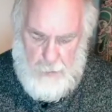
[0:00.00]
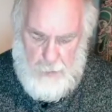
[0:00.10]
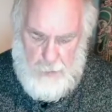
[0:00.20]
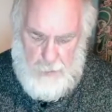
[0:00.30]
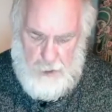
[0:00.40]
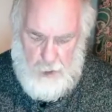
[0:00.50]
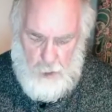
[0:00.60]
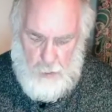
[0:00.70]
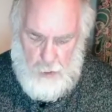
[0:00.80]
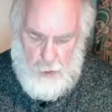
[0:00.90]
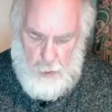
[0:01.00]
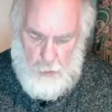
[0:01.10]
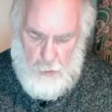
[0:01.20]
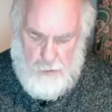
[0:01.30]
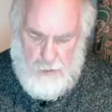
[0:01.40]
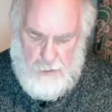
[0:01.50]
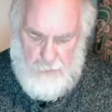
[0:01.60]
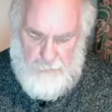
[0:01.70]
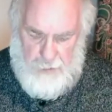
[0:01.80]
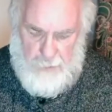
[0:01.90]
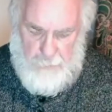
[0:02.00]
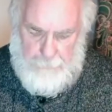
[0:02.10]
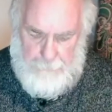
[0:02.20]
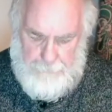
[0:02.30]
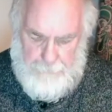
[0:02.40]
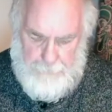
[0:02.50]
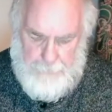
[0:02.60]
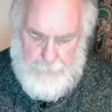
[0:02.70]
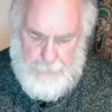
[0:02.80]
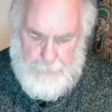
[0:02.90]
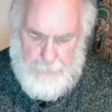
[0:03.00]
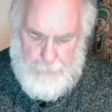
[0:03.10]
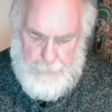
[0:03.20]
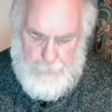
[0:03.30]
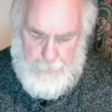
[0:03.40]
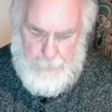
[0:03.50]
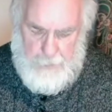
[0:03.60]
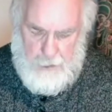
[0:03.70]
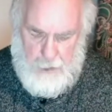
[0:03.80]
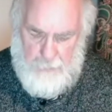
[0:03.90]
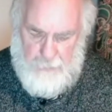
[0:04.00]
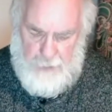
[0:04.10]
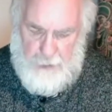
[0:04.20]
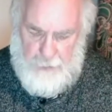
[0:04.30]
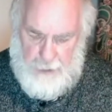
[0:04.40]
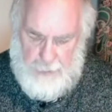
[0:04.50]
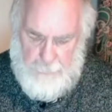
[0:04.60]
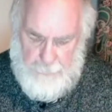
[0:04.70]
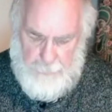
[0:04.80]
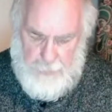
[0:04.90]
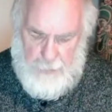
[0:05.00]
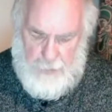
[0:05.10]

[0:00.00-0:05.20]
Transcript: then you will cause to fear them. It is not for nothing that they